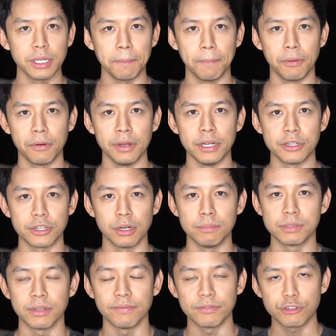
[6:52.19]
important in
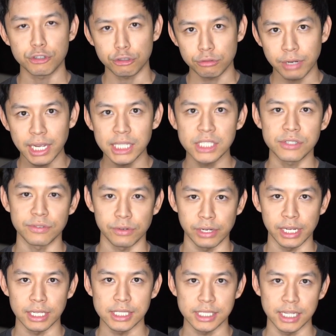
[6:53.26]
terms of
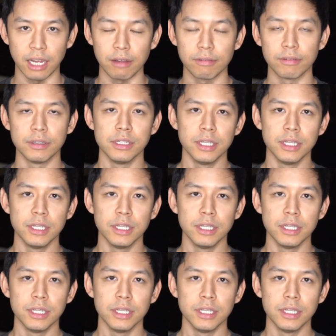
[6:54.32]
transferring stuff.